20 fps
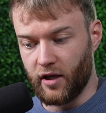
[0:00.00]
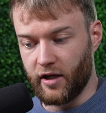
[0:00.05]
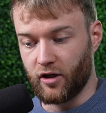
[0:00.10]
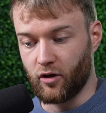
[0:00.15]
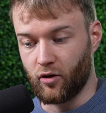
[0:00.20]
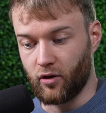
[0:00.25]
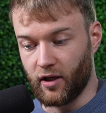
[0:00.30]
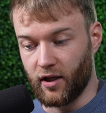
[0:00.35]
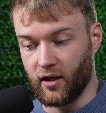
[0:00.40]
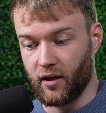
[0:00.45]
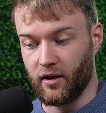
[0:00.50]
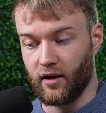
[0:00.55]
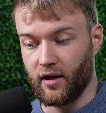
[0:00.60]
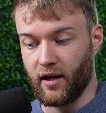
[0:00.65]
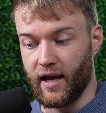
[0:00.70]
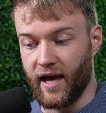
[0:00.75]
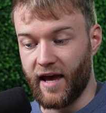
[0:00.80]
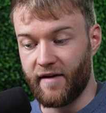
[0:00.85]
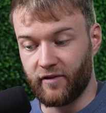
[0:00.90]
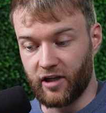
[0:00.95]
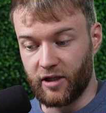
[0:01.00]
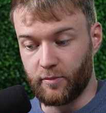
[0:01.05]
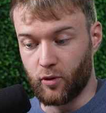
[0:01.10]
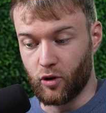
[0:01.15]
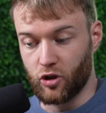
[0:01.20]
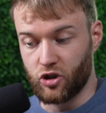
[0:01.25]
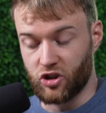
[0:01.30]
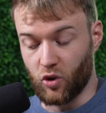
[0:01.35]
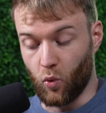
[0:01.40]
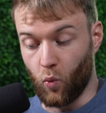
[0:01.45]
You're going to heavily
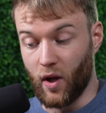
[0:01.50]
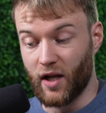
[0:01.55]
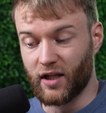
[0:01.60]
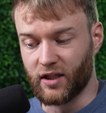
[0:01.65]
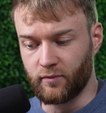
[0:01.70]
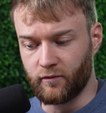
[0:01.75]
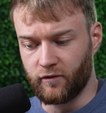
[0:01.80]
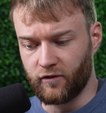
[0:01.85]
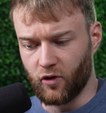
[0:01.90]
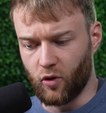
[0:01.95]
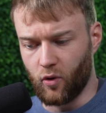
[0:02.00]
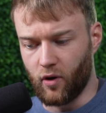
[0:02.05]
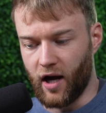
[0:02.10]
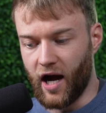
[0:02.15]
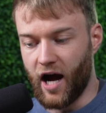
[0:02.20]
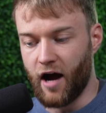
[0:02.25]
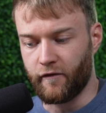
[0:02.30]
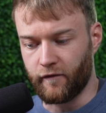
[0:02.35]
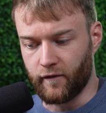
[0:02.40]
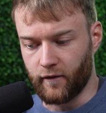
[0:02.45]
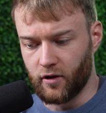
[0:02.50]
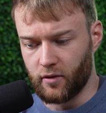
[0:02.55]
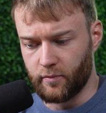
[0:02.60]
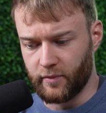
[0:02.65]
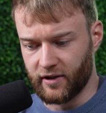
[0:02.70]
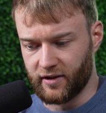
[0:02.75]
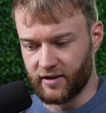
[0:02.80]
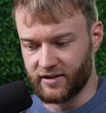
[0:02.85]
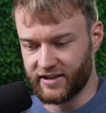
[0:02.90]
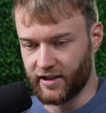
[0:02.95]
push the welcome flow offer
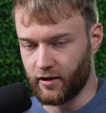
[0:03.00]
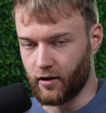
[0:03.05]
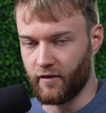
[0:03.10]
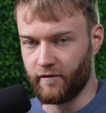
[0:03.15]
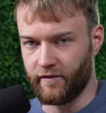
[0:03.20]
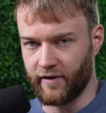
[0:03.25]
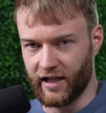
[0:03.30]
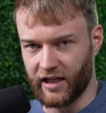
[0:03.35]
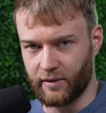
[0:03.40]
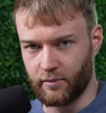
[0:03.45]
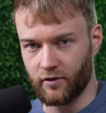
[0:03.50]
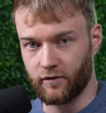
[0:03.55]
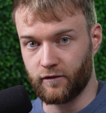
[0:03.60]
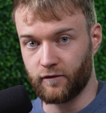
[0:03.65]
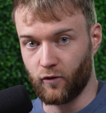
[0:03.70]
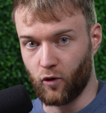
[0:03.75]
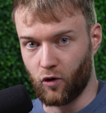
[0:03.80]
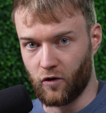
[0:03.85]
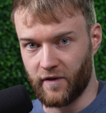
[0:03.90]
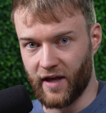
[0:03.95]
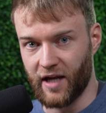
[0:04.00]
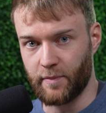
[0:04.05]
because they're available for that,